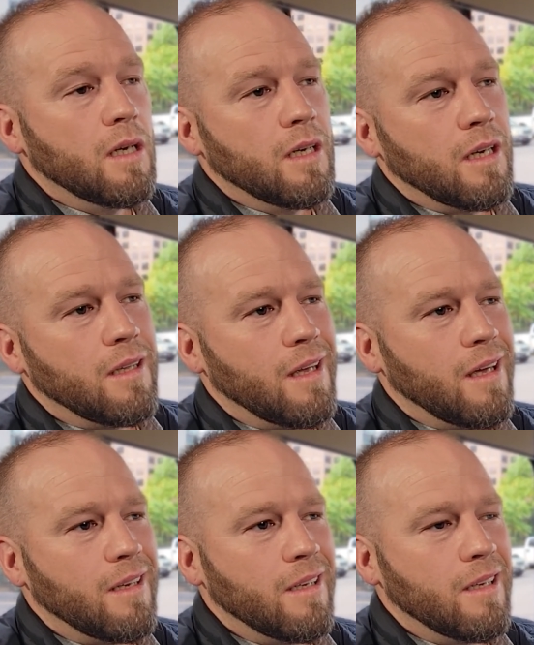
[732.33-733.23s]
And
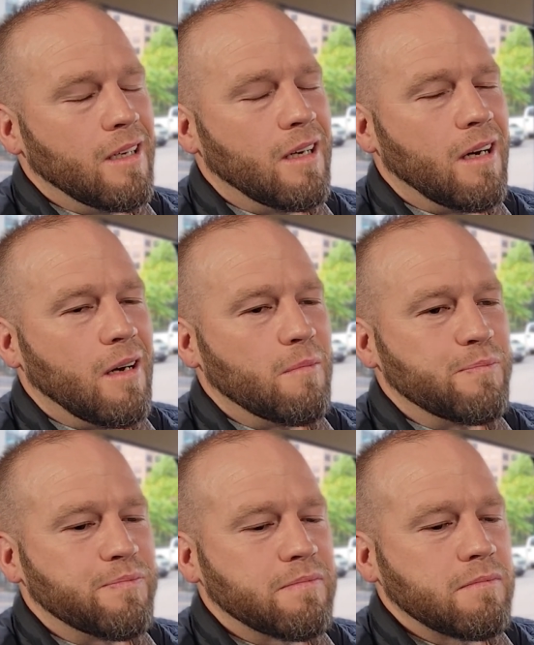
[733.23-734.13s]
then I
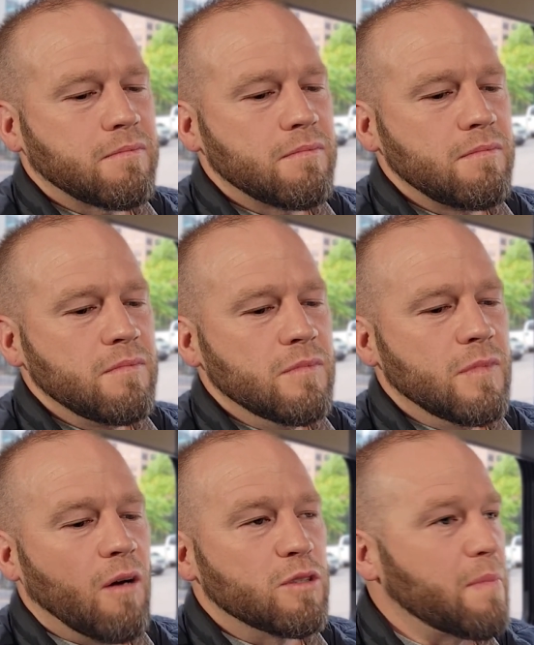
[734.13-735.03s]

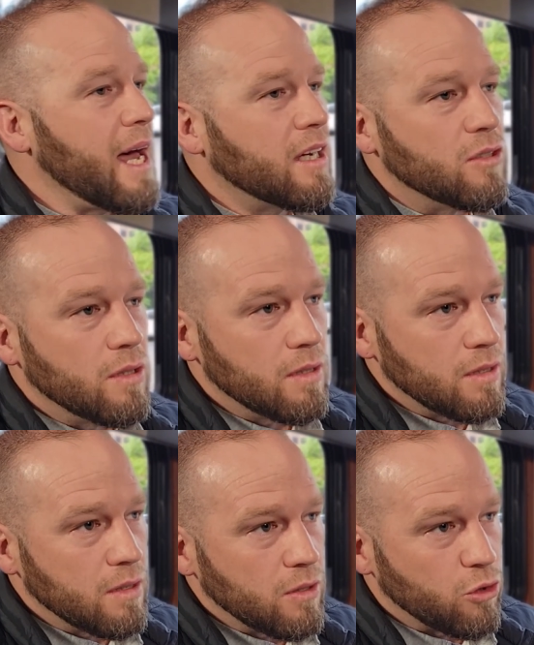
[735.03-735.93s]
was back in
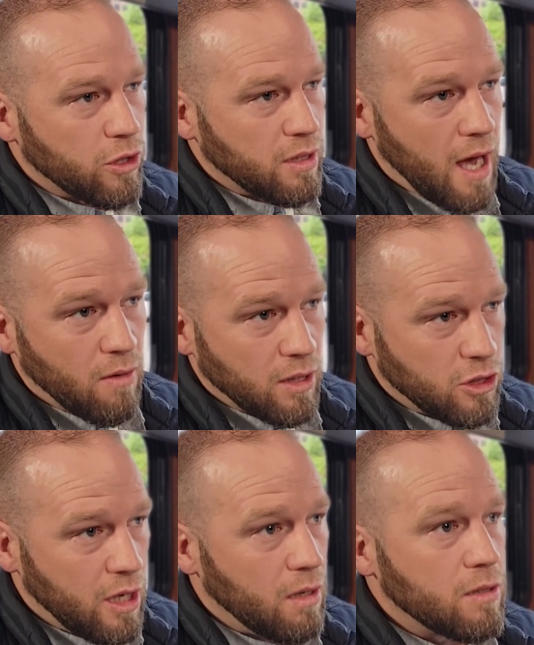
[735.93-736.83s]
Greene County
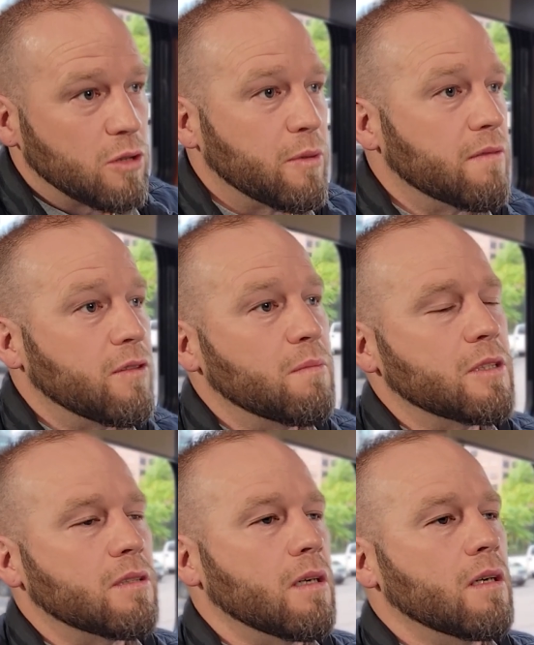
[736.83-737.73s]
Jail in Springfield,
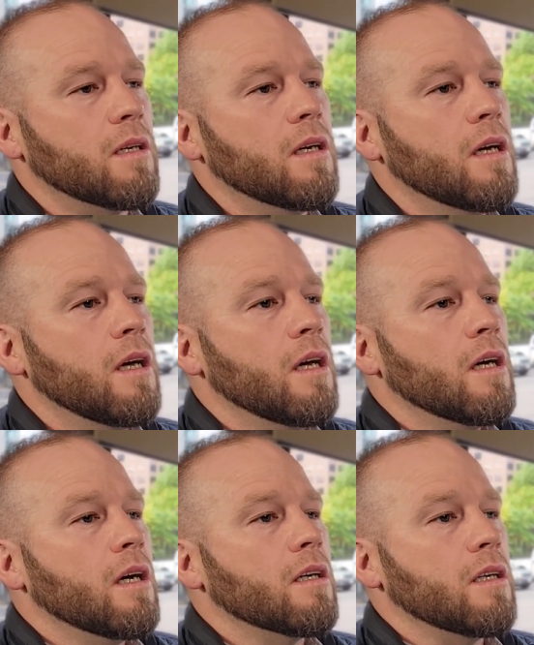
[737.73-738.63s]
Missouri,
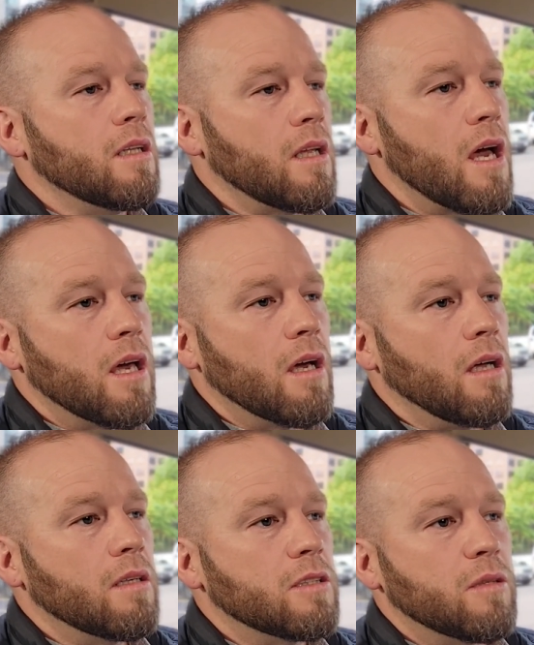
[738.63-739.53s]
again laying
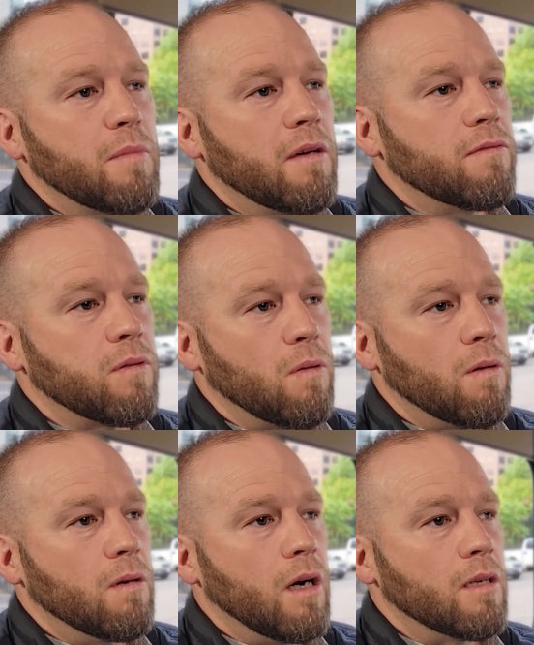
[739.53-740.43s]
on the cement
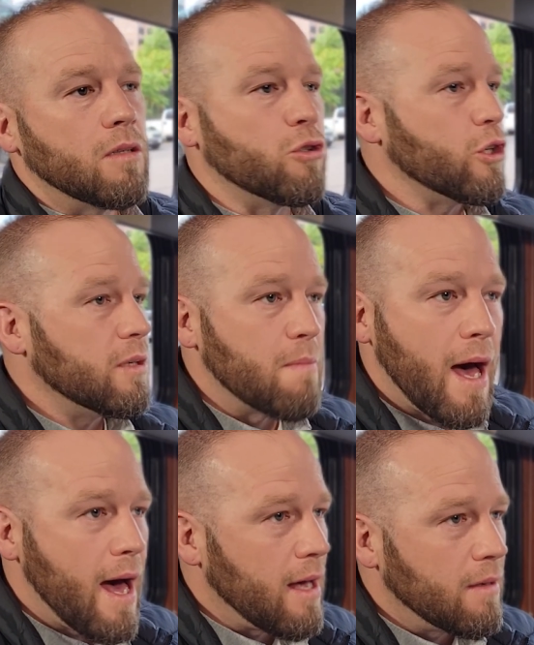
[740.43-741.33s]
floor on a green
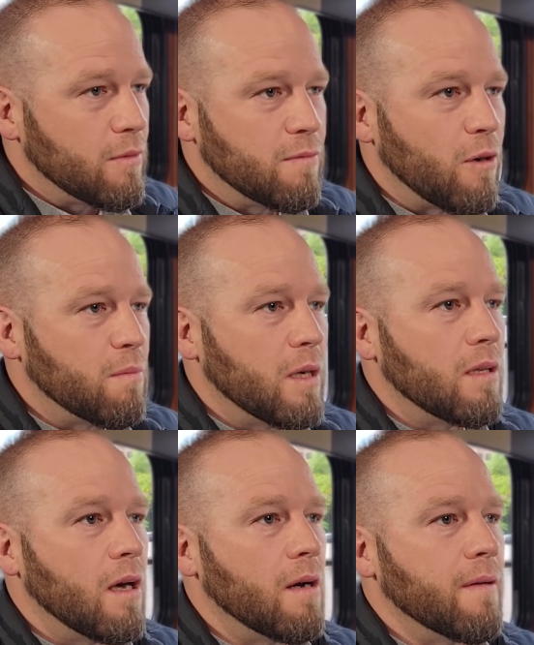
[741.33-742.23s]
mat. We've all been
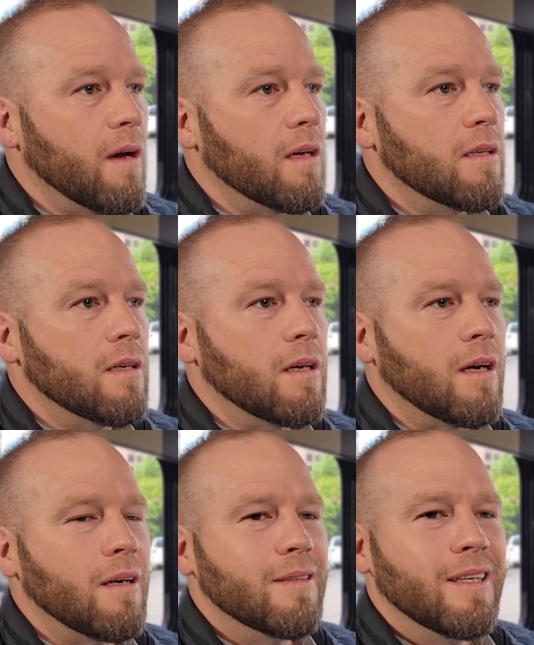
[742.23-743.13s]
there, right?
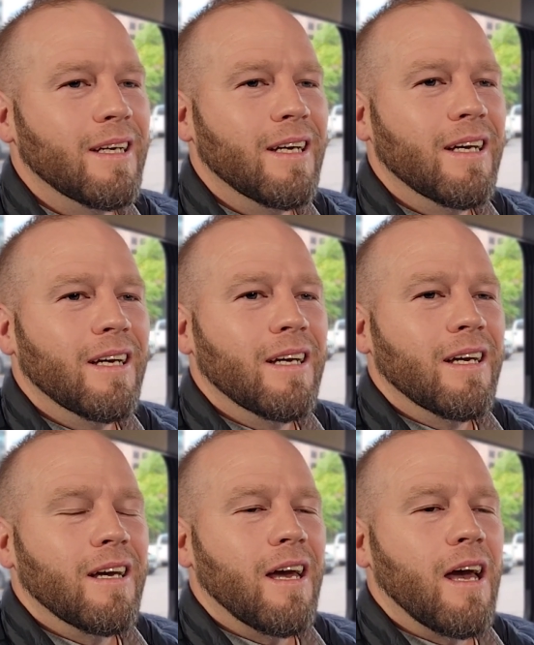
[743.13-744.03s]

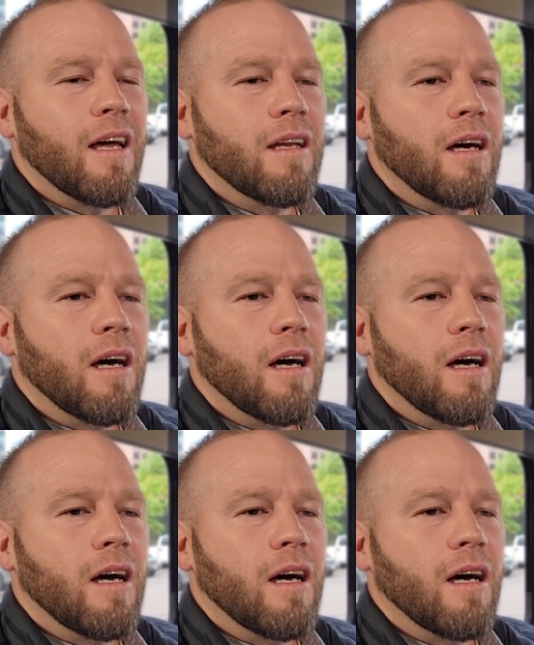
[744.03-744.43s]
And